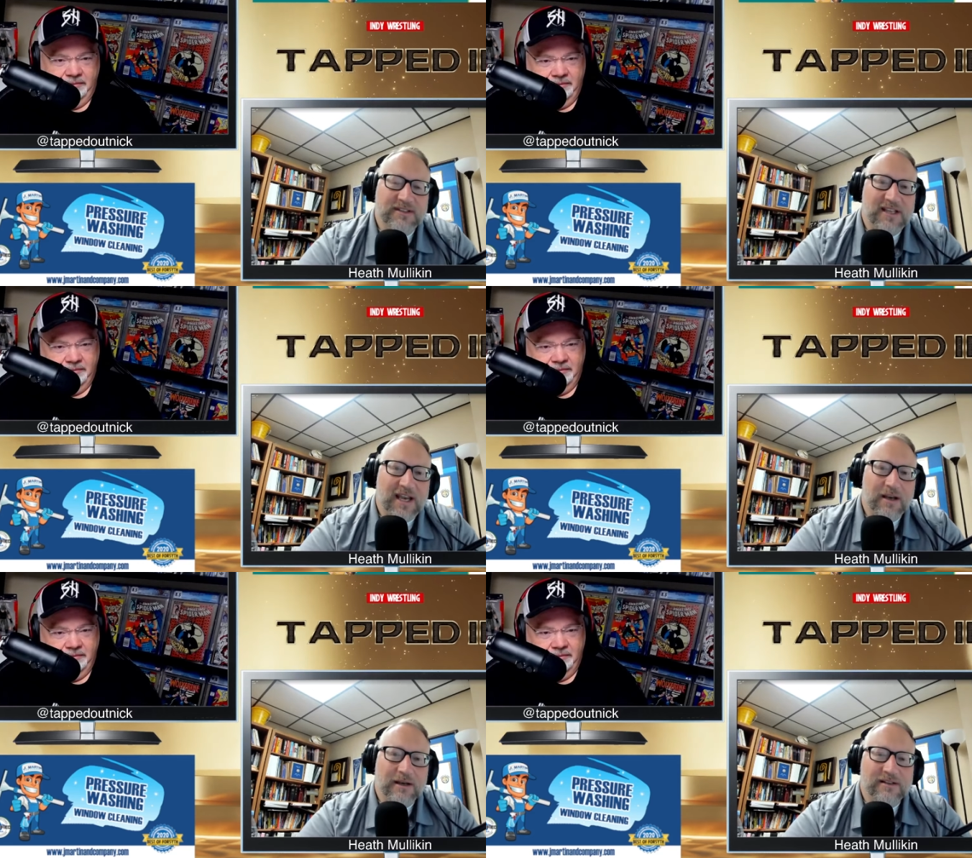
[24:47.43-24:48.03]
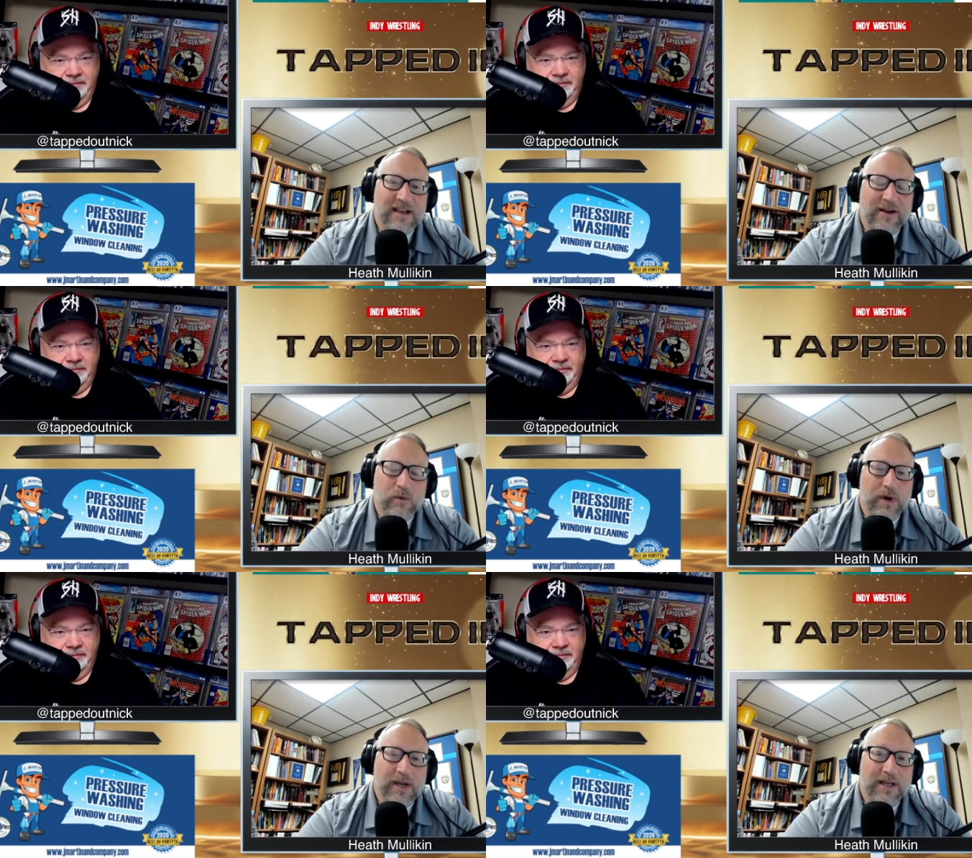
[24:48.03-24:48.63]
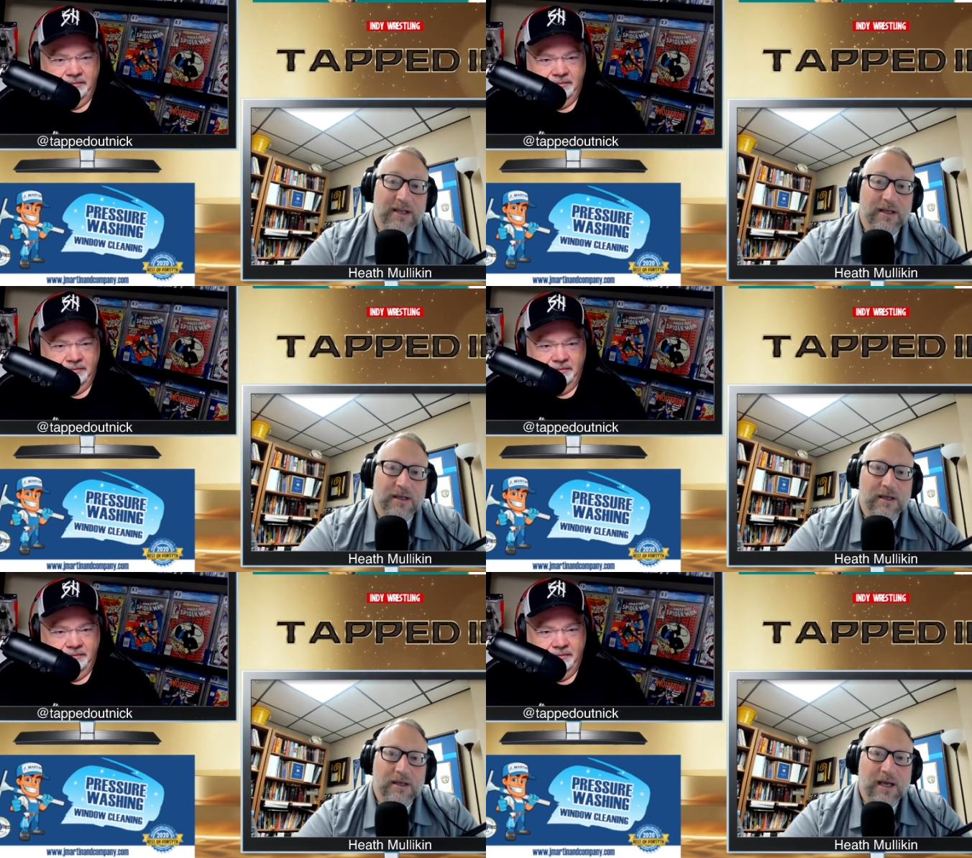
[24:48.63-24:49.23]
Speaker 1: seg- segue
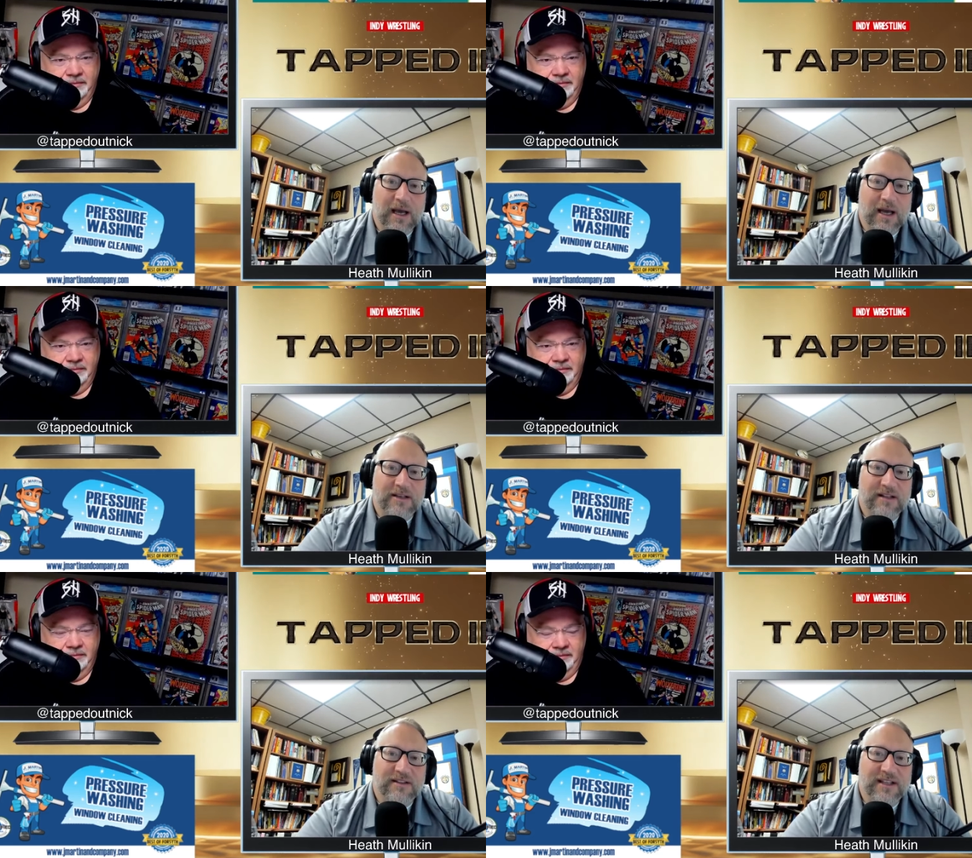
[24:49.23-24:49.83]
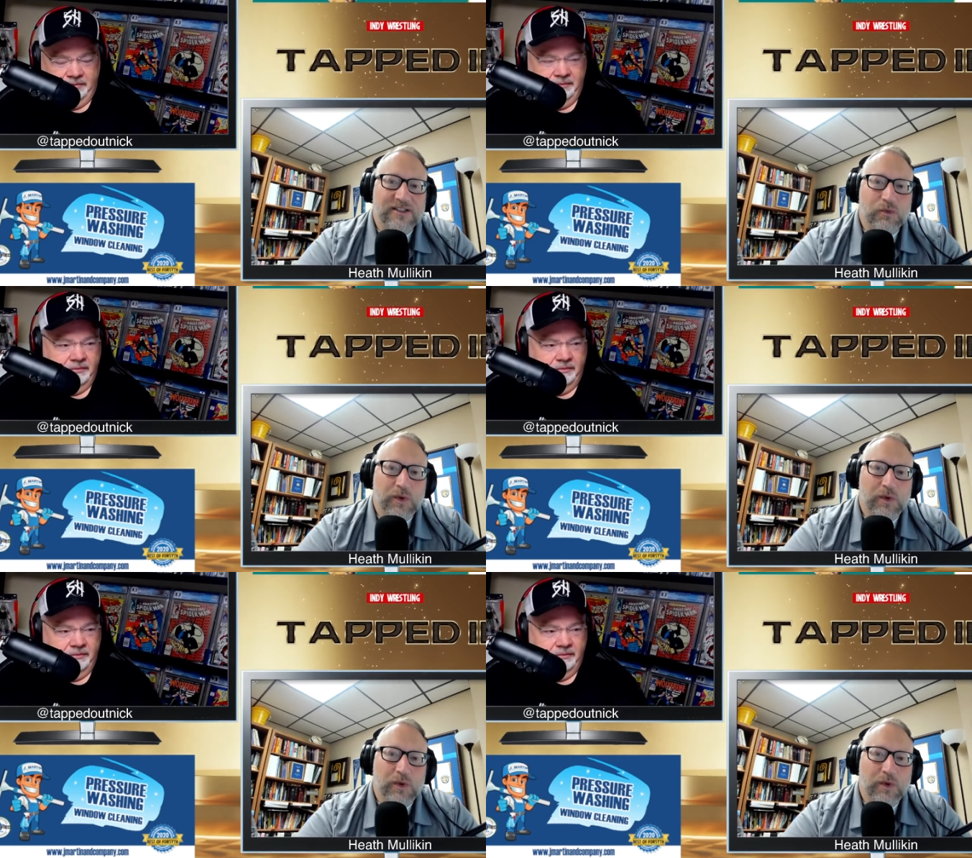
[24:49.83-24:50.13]
uh, to this